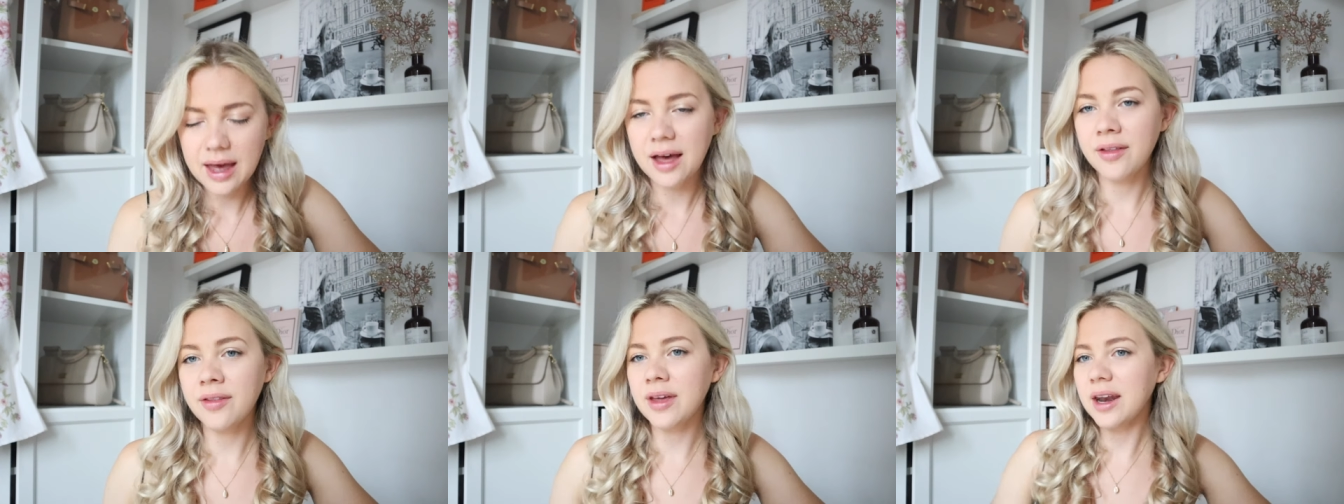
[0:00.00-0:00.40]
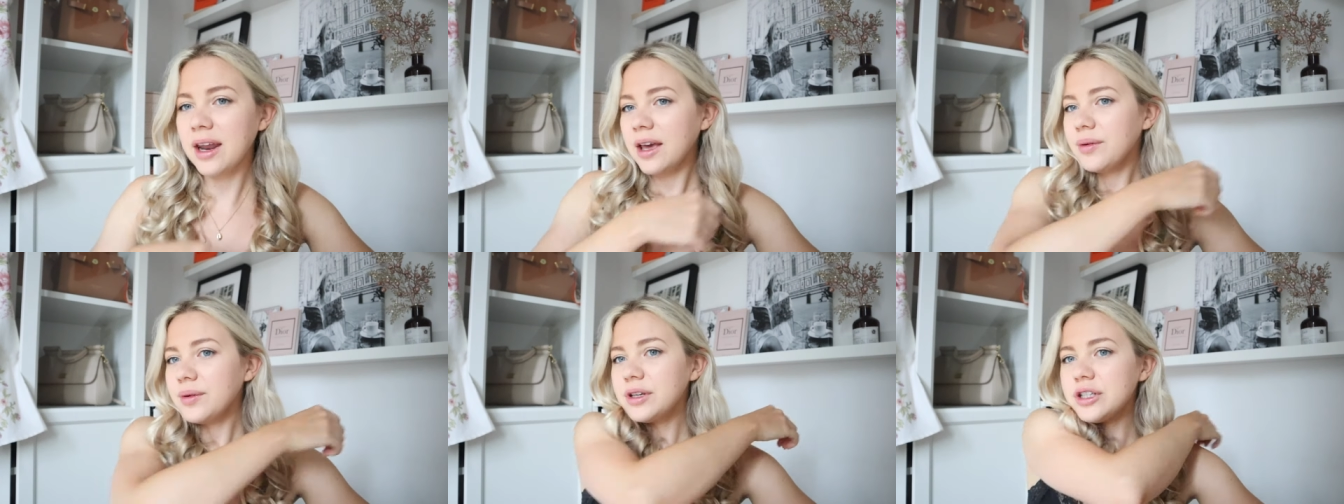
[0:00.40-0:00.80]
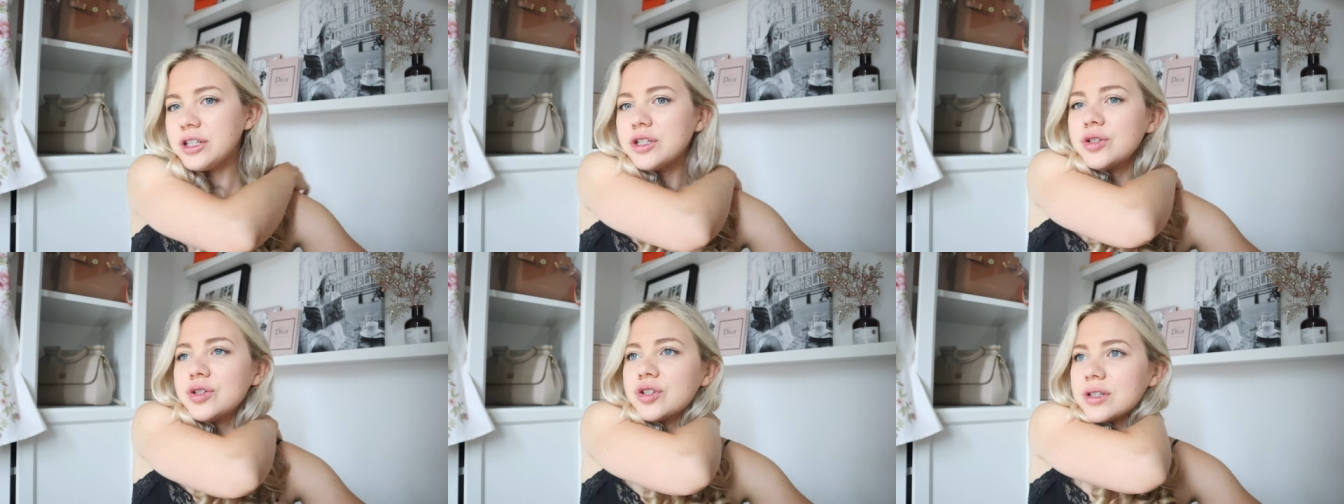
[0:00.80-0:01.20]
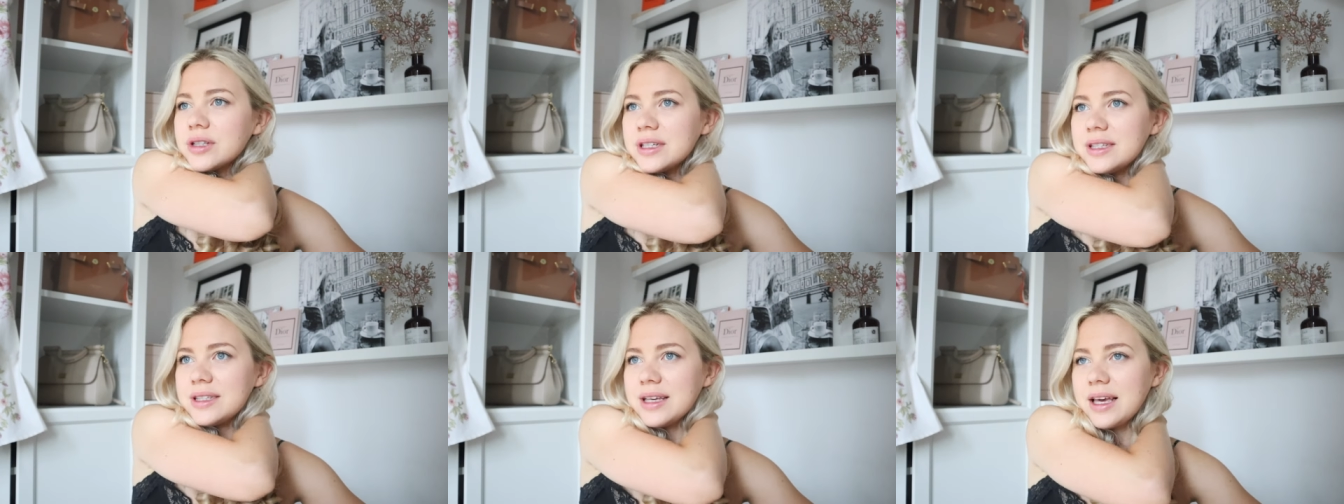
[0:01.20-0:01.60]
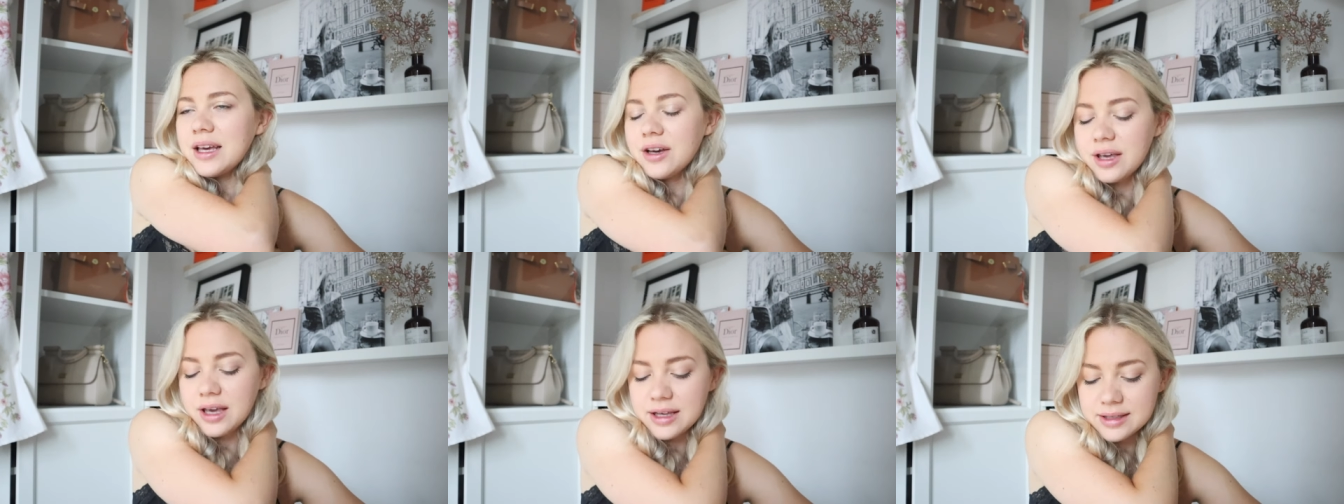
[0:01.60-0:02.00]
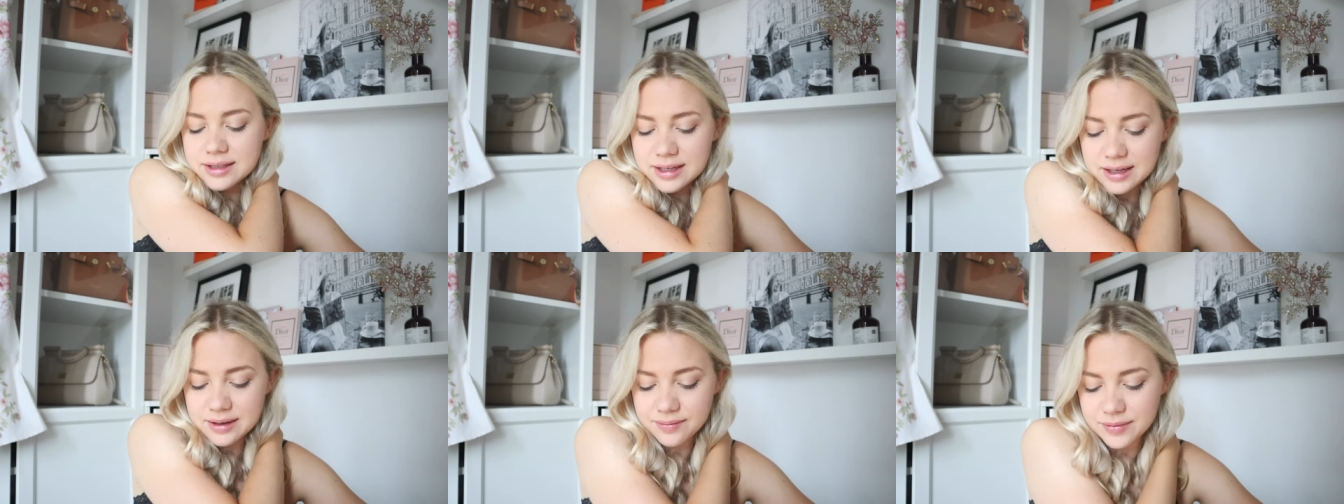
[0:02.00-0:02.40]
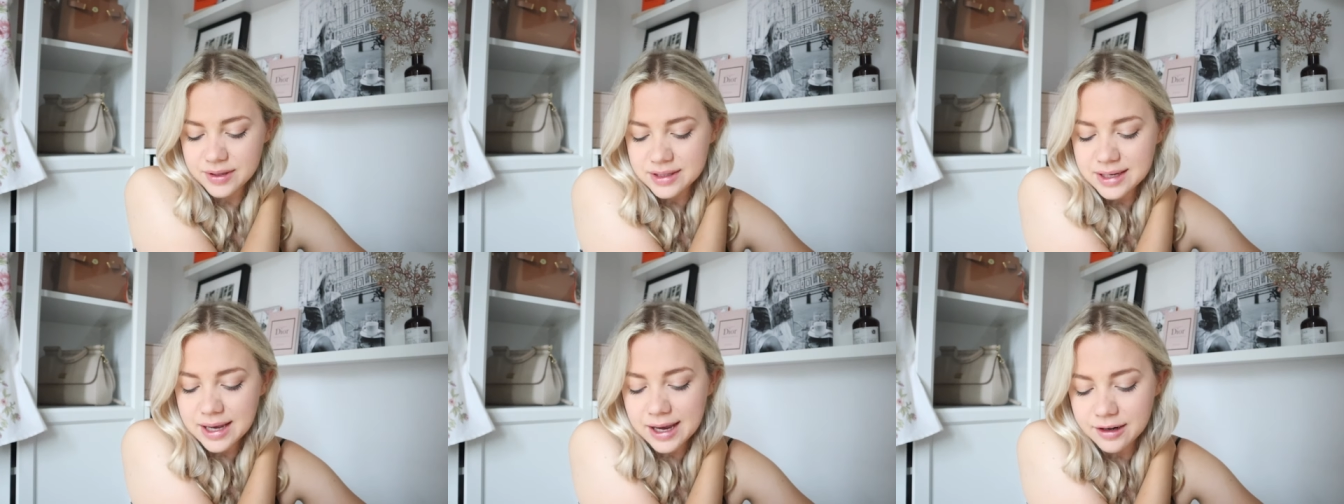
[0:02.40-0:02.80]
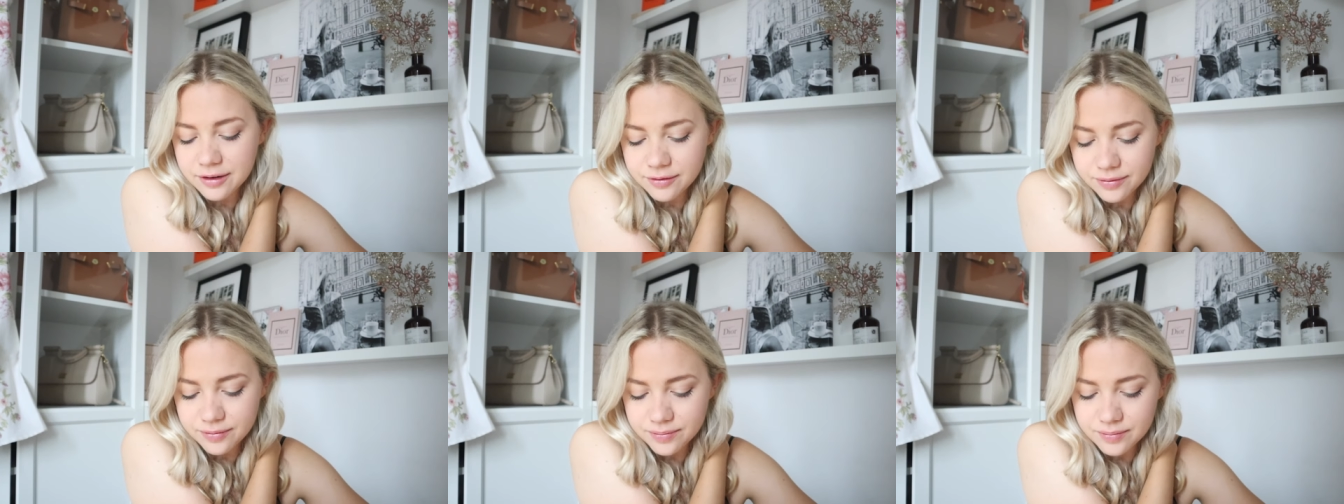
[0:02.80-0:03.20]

then I would usually say, okay, it's